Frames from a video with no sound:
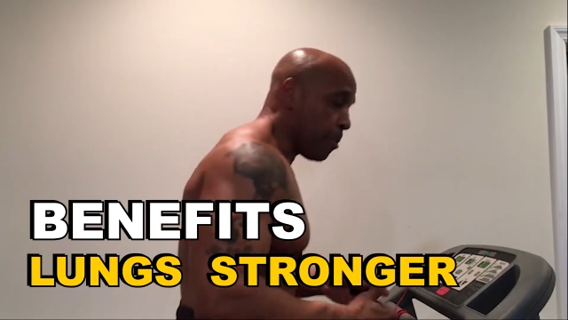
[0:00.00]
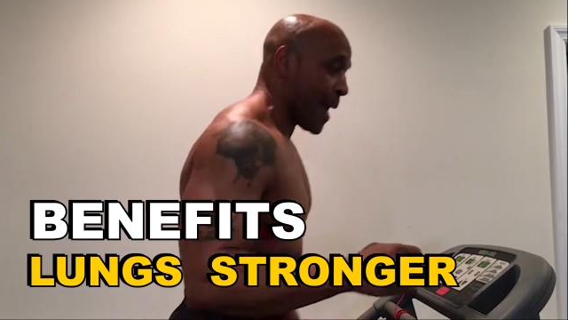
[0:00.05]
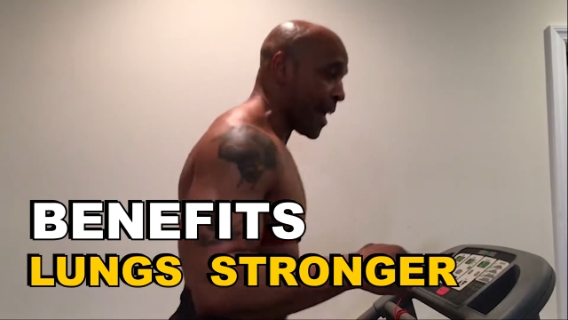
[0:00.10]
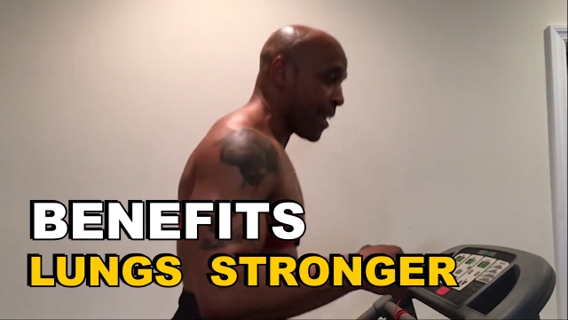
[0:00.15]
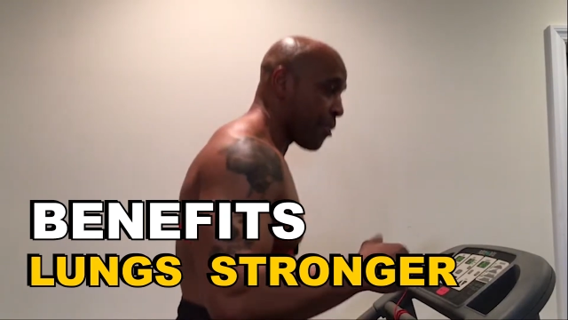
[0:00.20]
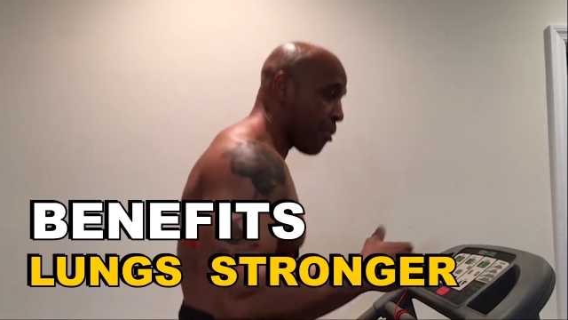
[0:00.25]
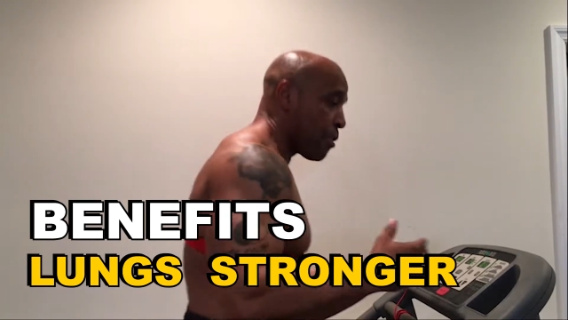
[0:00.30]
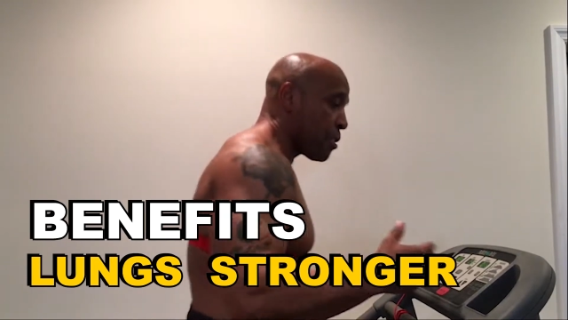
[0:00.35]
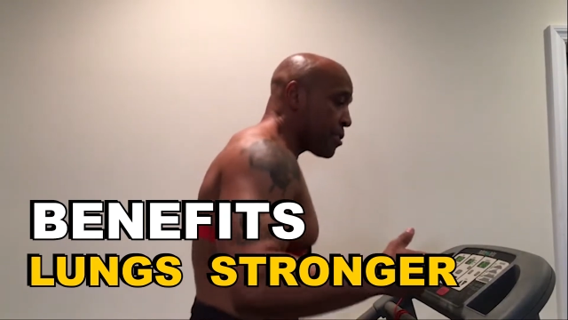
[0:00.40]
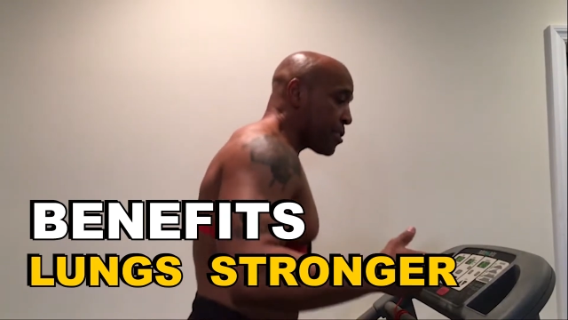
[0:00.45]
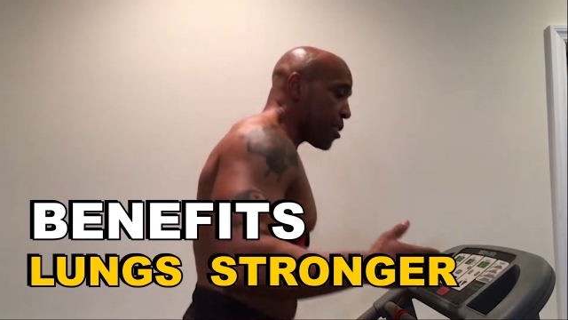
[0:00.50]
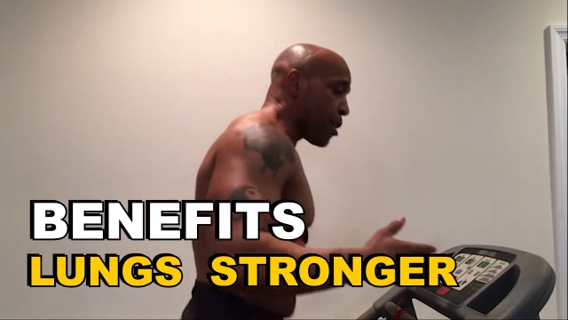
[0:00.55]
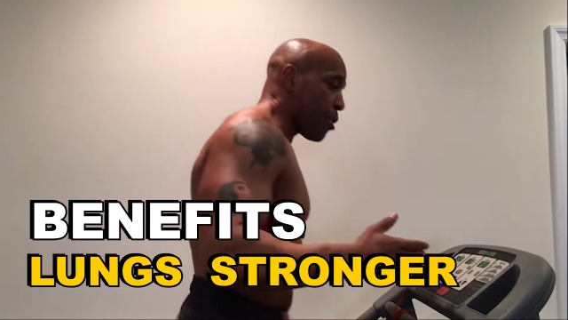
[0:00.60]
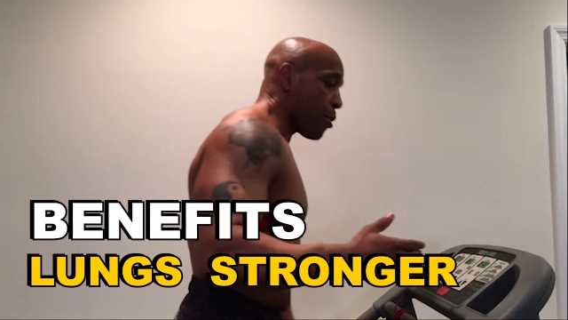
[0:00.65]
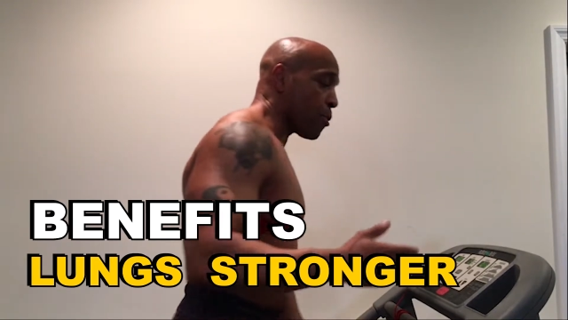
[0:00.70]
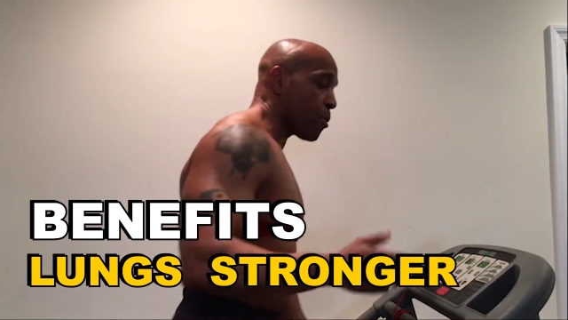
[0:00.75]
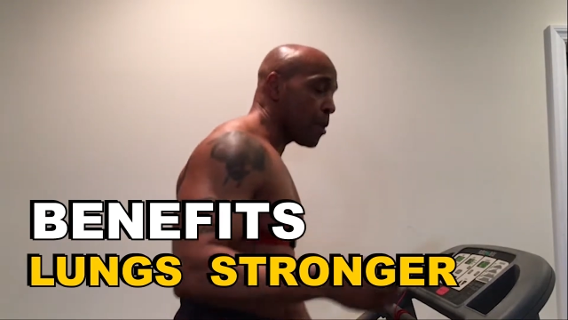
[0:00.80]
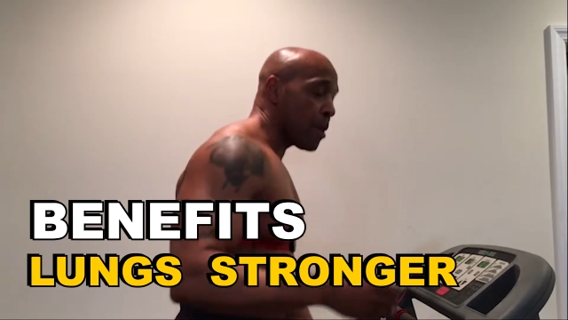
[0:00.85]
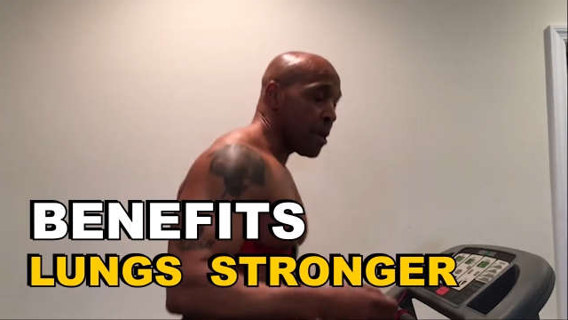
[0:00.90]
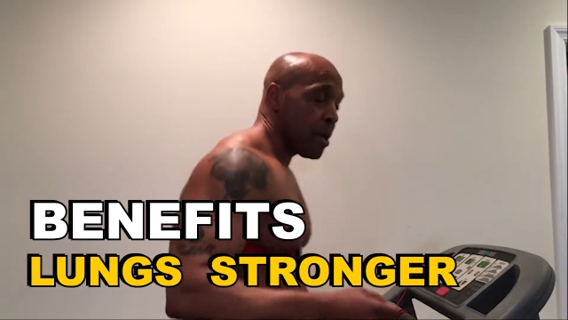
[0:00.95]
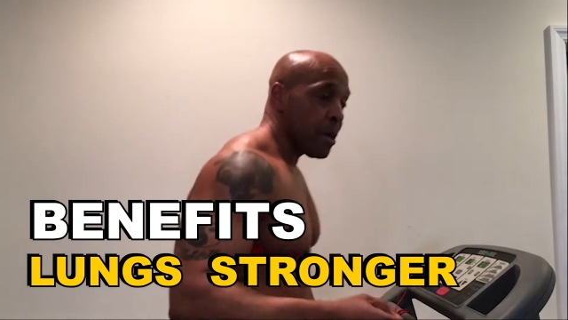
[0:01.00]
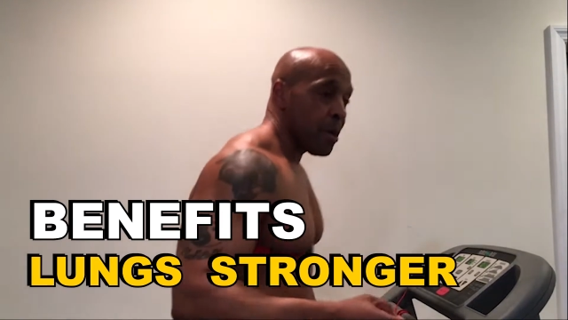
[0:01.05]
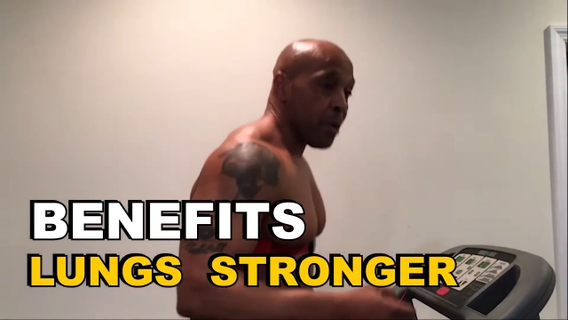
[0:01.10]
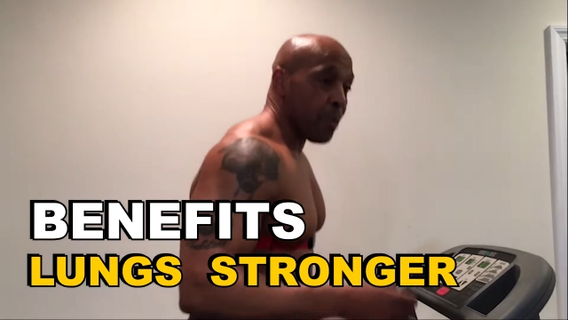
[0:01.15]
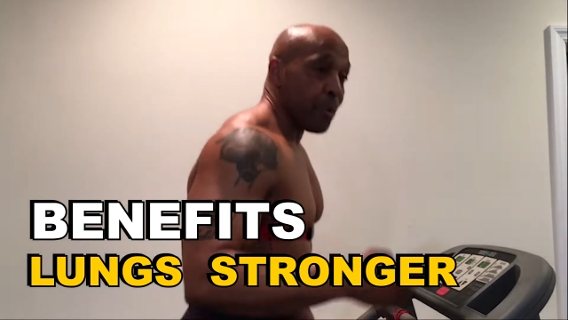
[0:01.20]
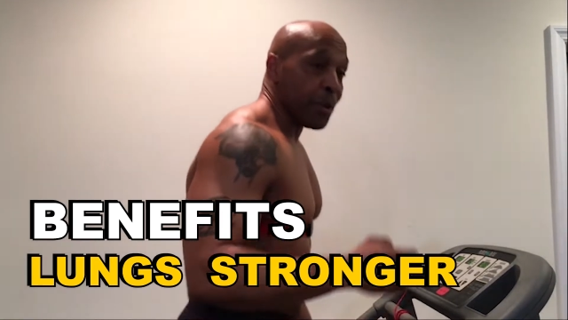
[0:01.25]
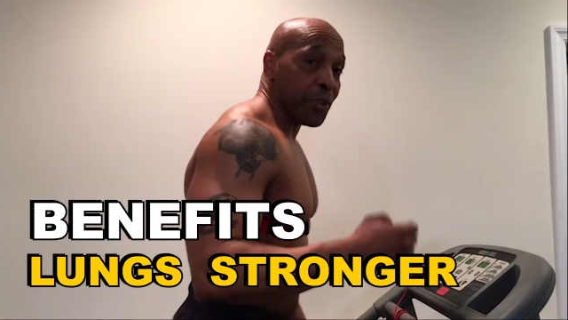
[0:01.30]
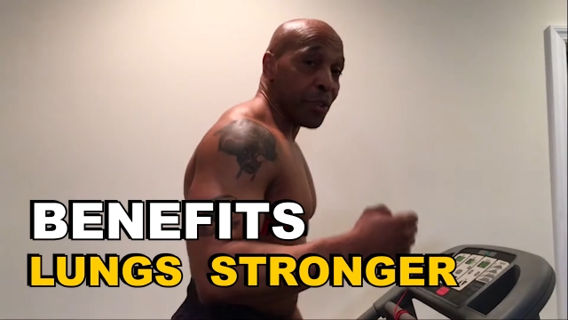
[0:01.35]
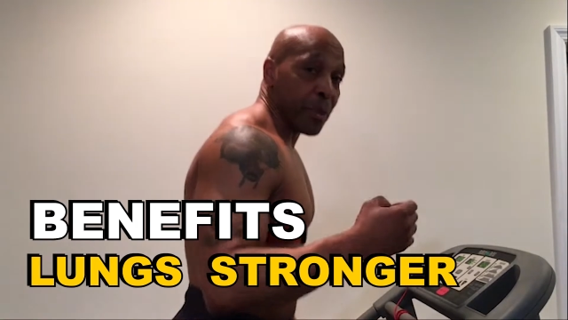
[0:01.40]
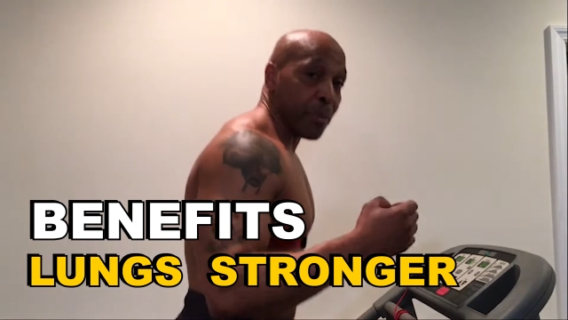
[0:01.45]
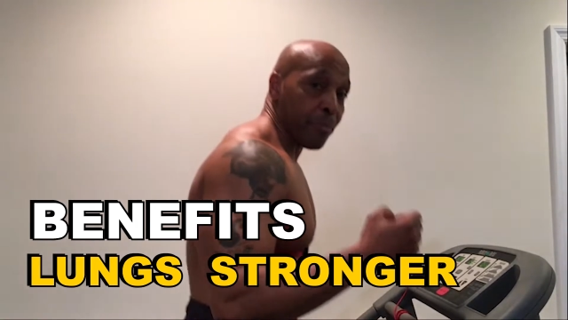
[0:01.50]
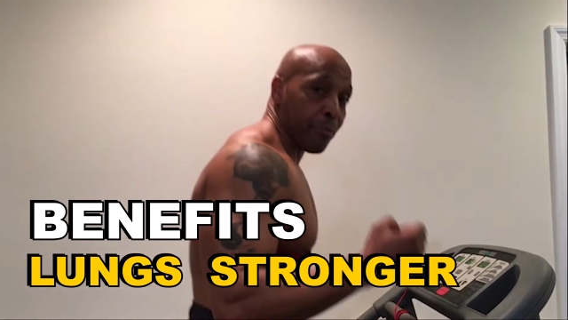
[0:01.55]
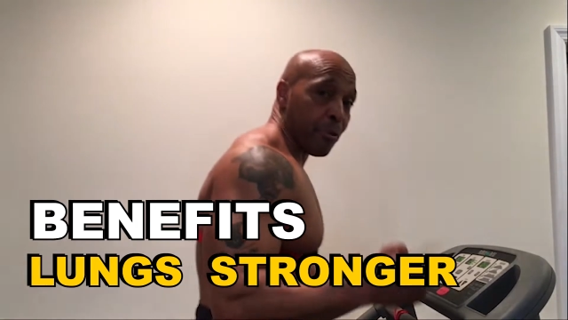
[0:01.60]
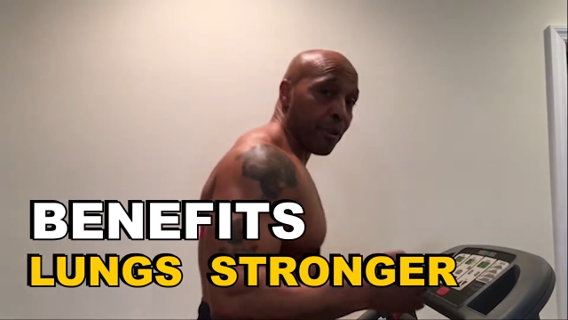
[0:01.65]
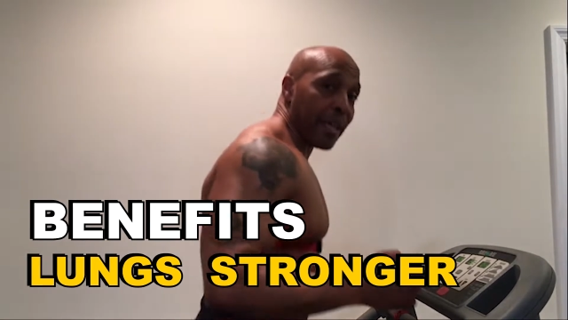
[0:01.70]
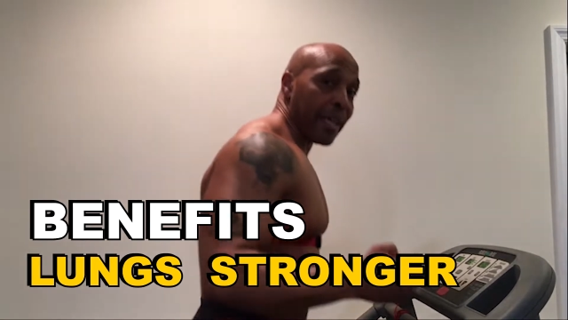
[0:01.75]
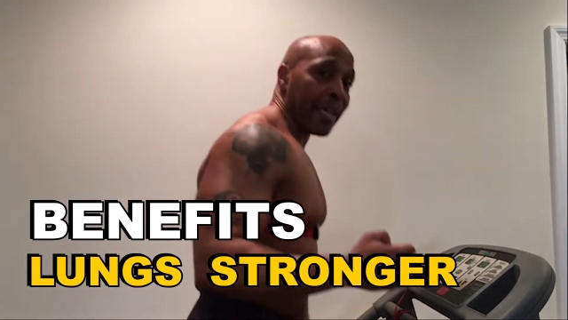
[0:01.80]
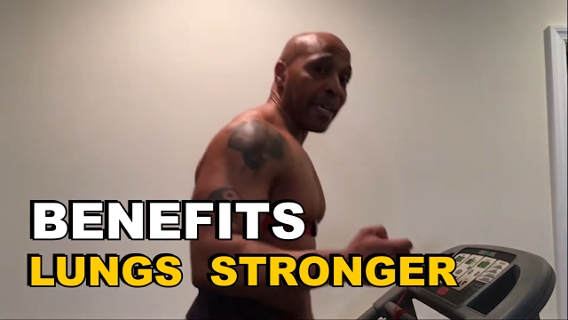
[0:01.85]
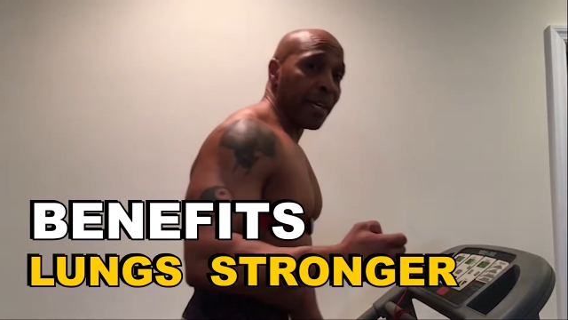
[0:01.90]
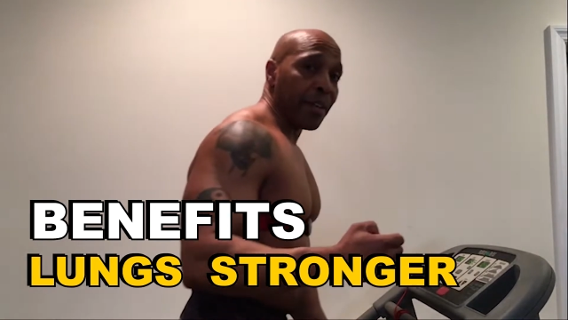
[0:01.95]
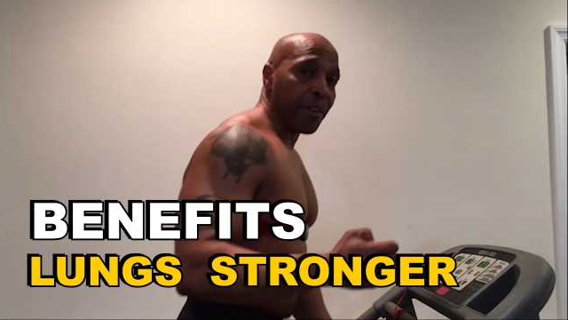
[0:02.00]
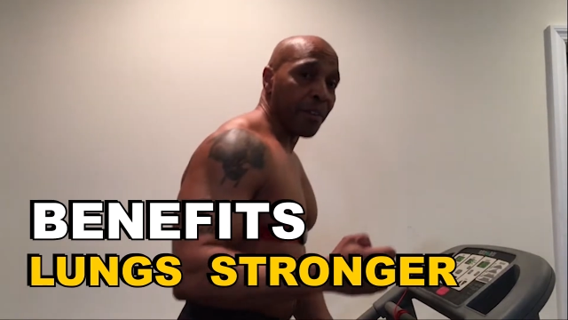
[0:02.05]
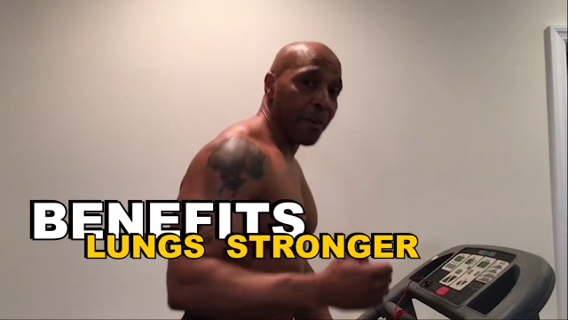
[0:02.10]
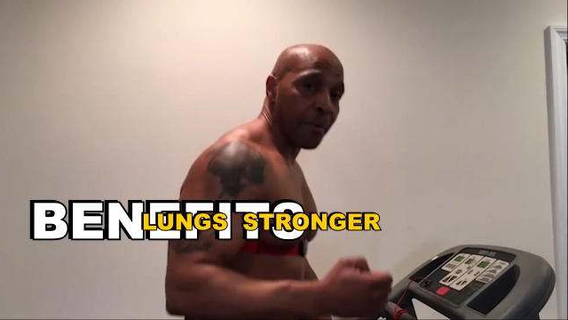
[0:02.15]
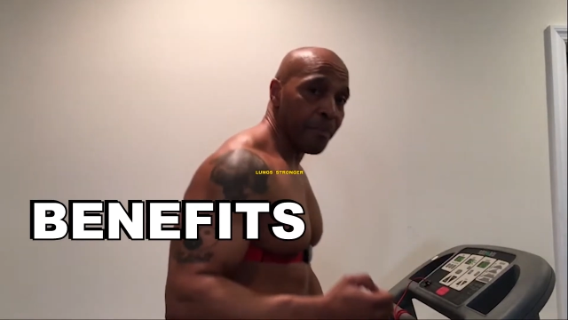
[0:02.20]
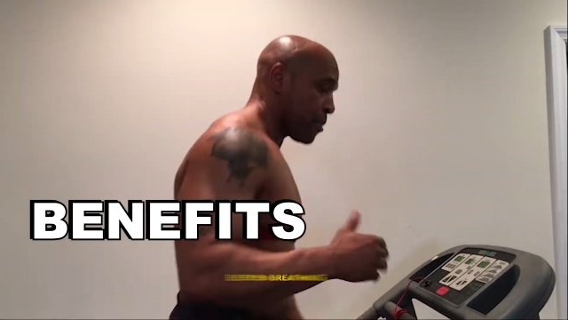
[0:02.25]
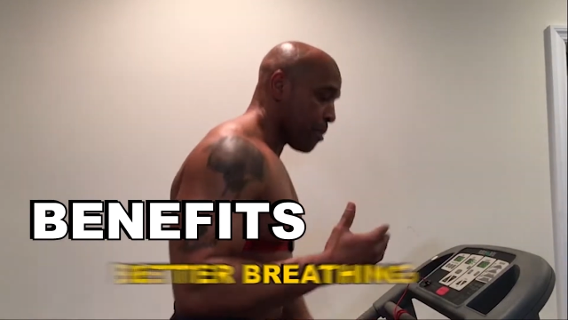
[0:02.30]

And also, when you breathe,